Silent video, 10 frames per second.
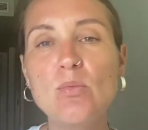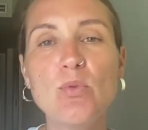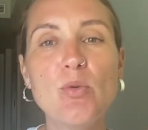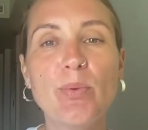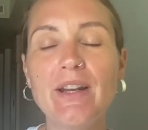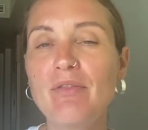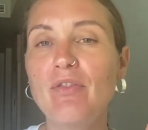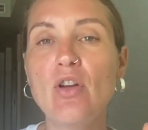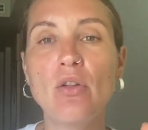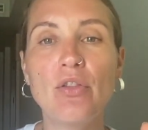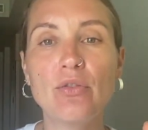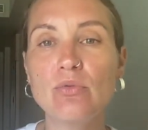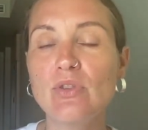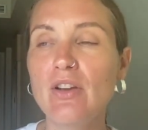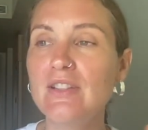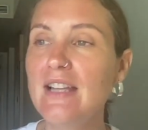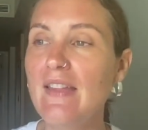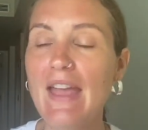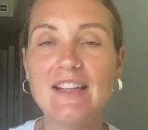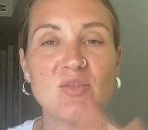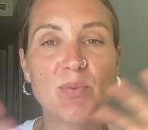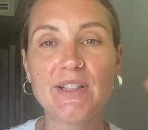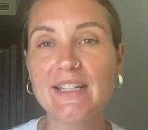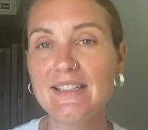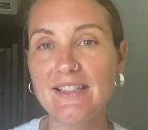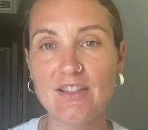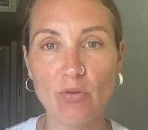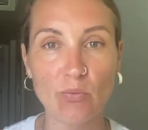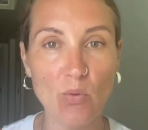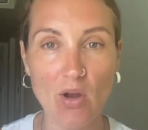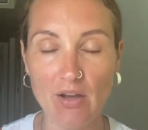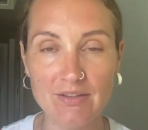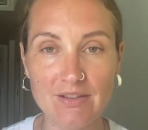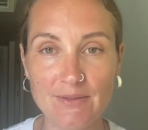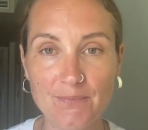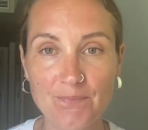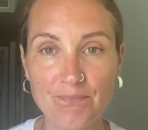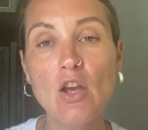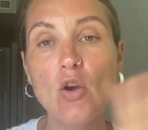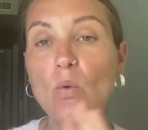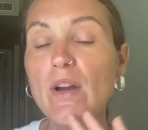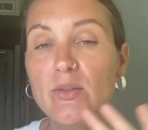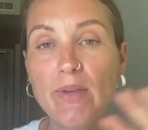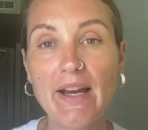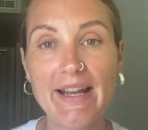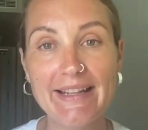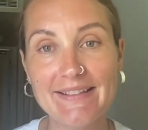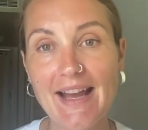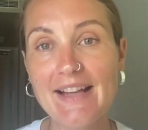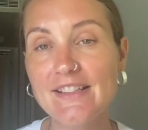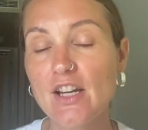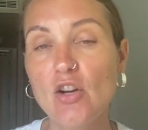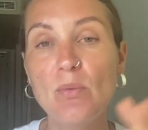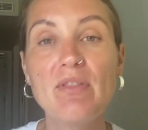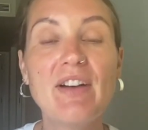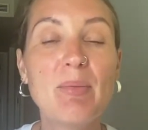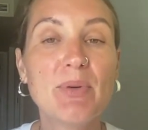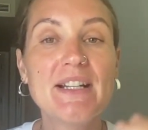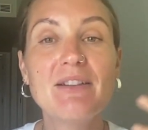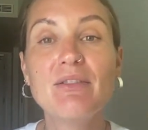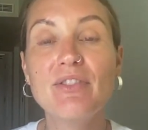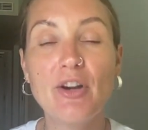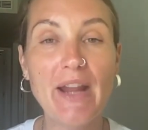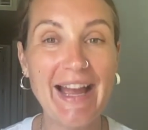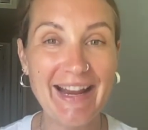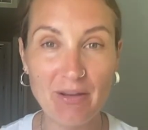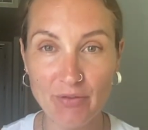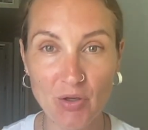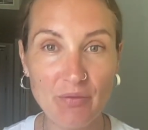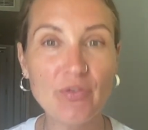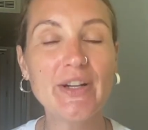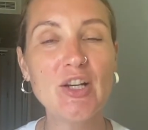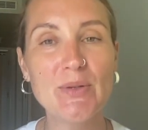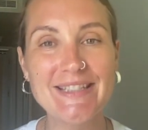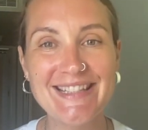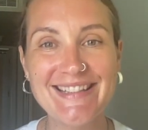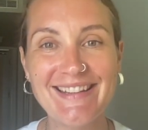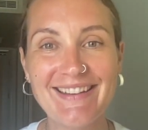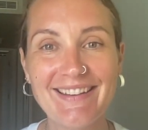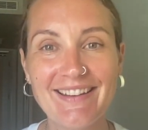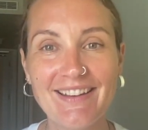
blueprint flows through us and experiences through us. When we are like that, we vibrate at a very high level of frequency.